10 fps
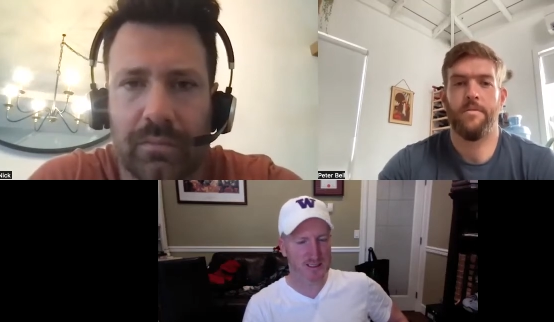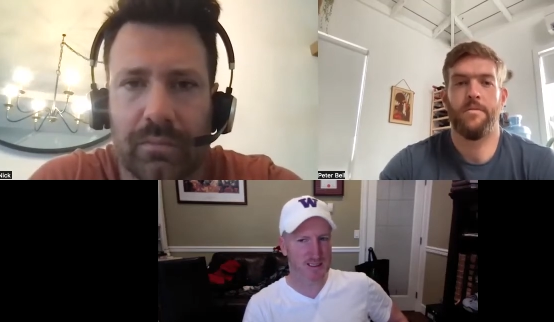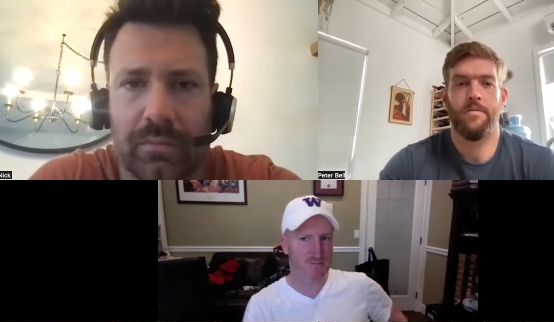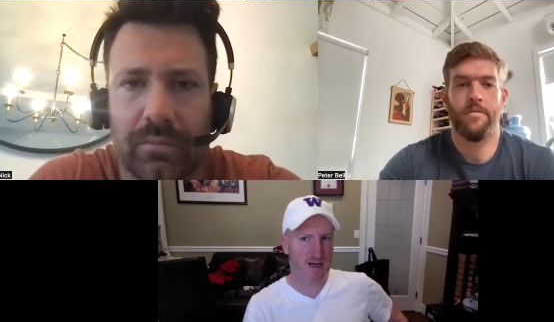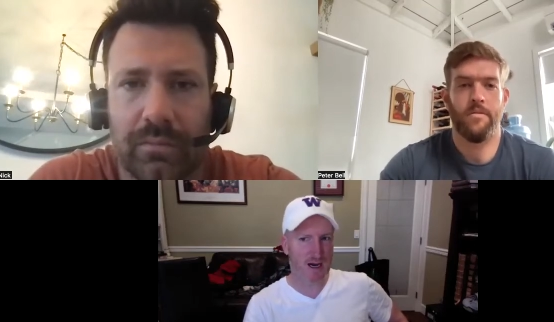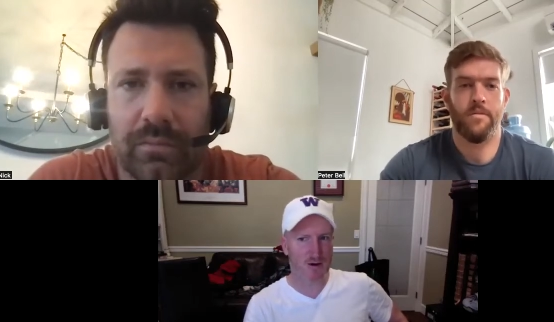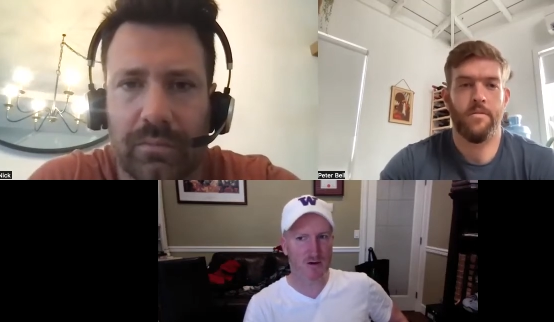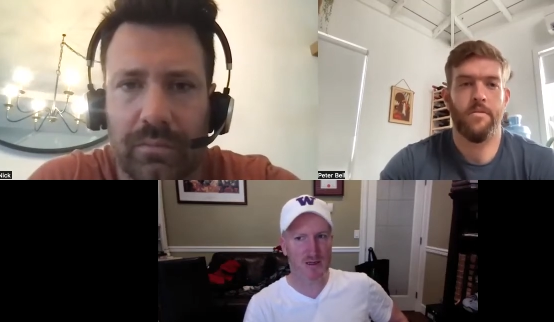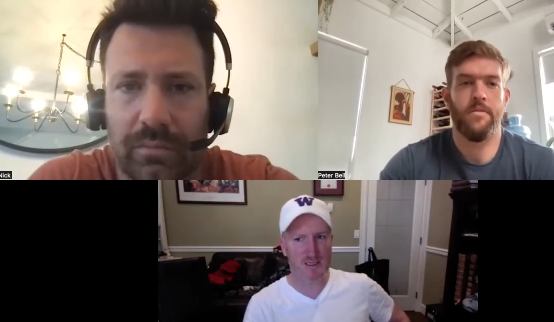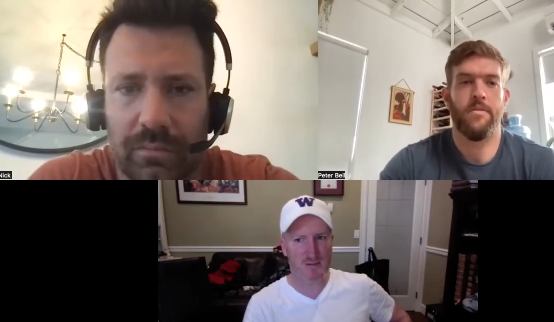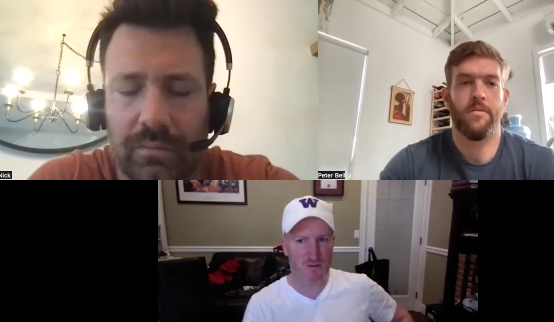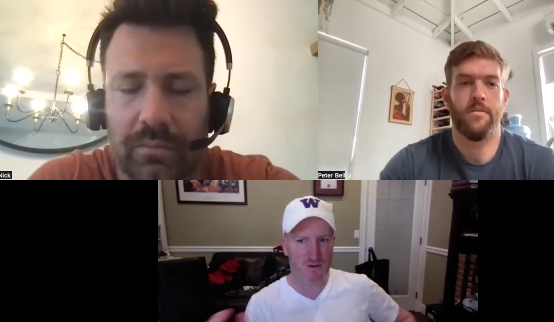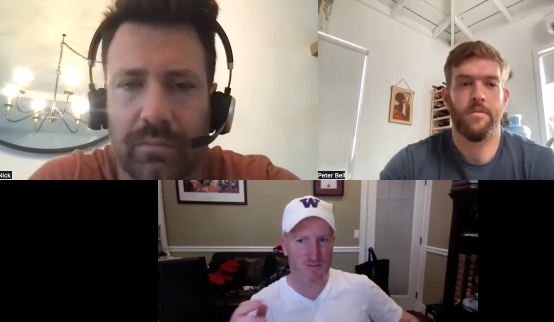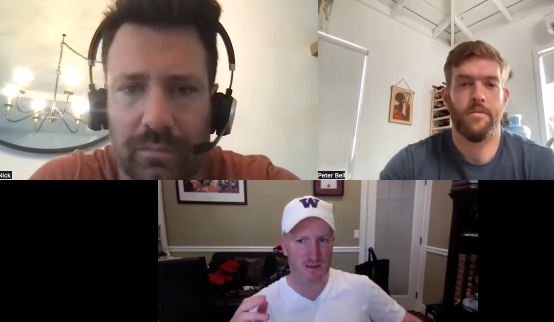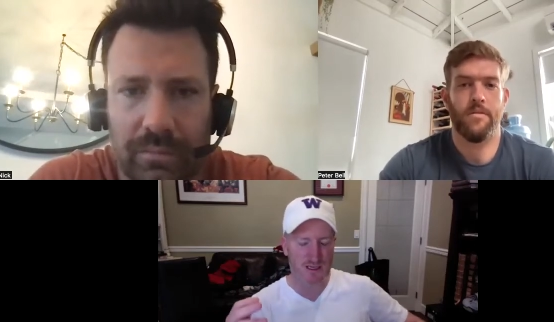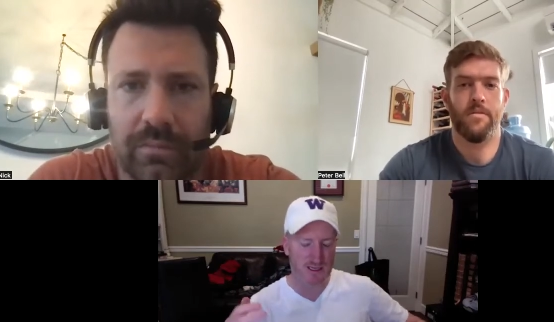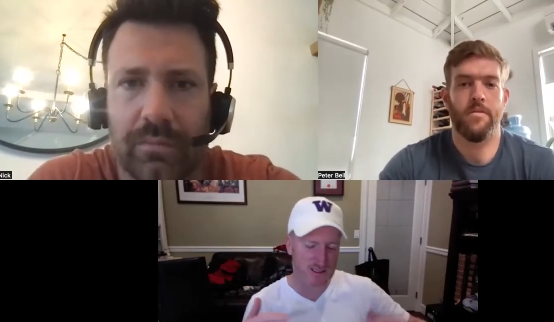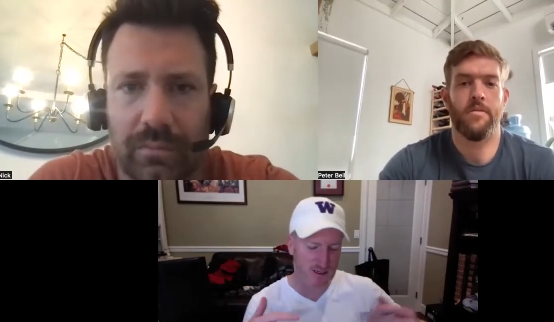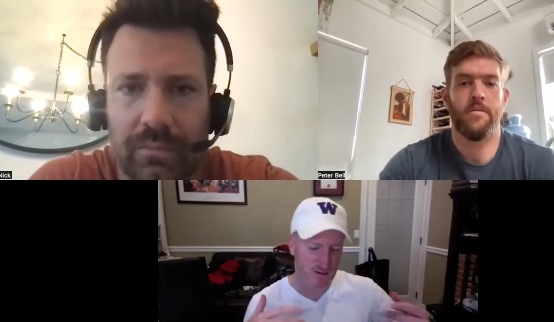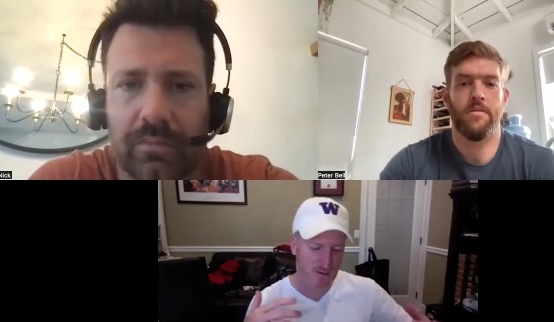Speaker 1: his power, his immutability, his
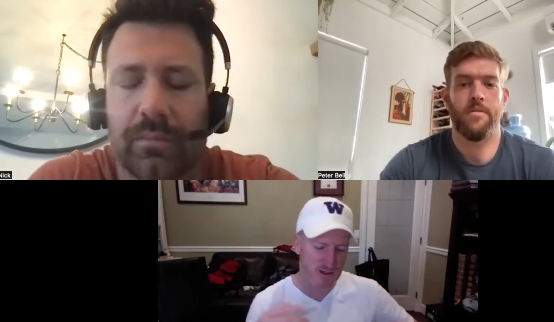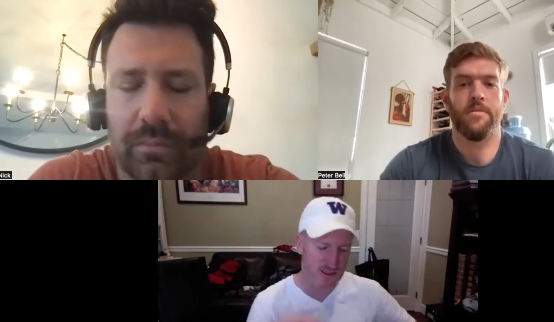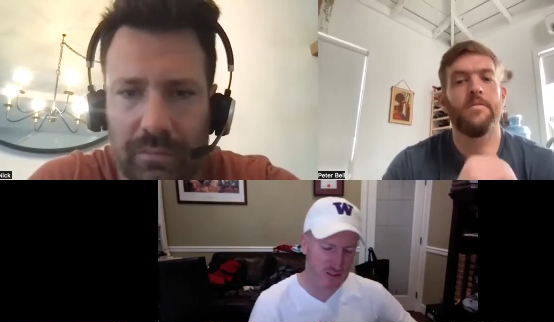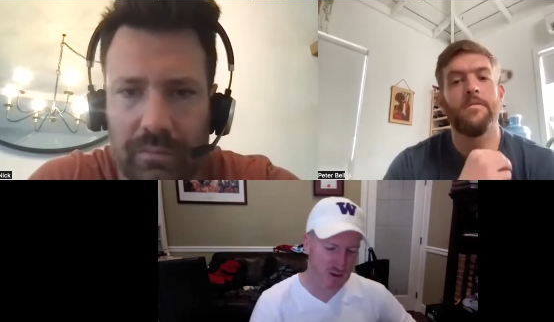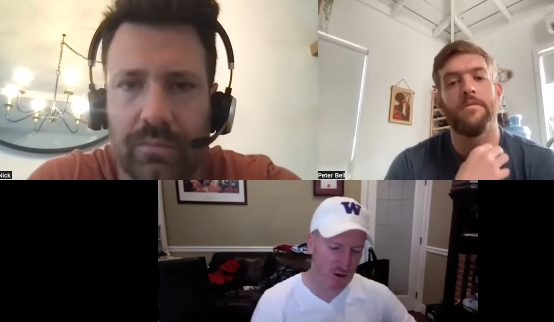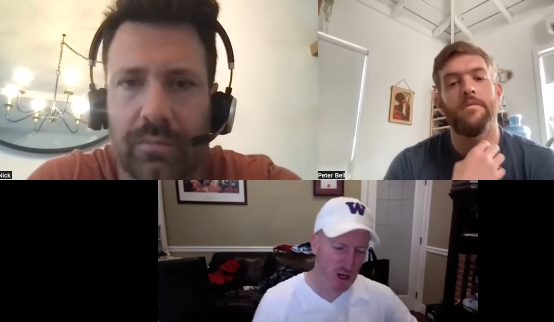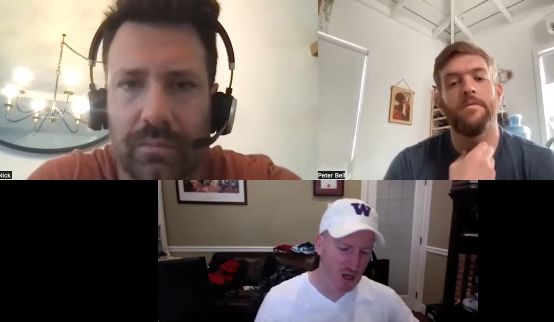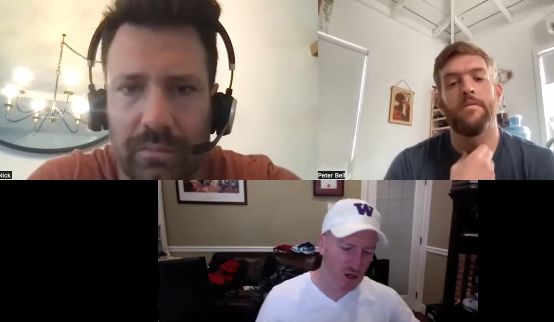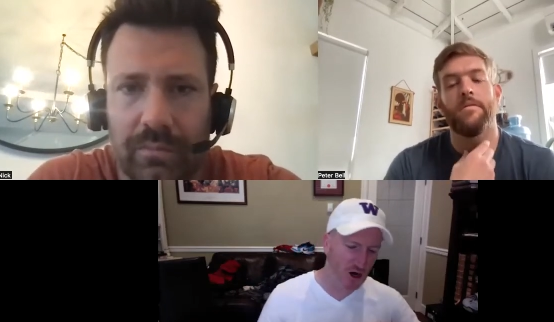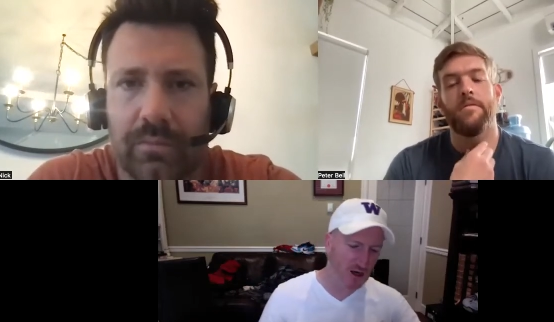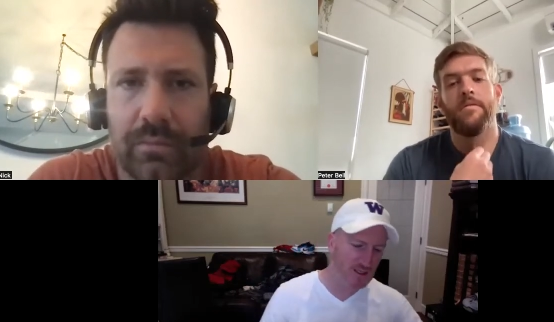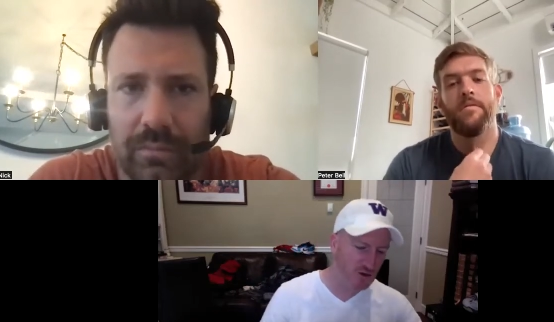omnipresence. So God's